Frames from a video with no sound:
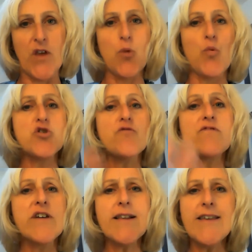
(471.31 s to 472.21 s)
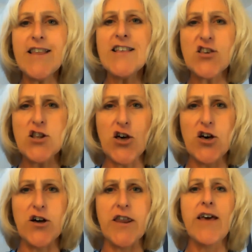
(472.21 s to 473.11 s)
What you really need to
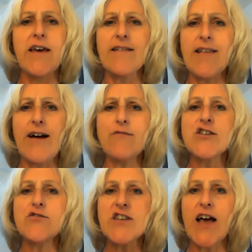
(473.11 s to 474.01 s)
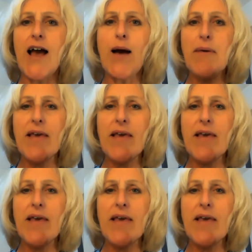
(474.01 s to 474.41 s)
learn is how to tap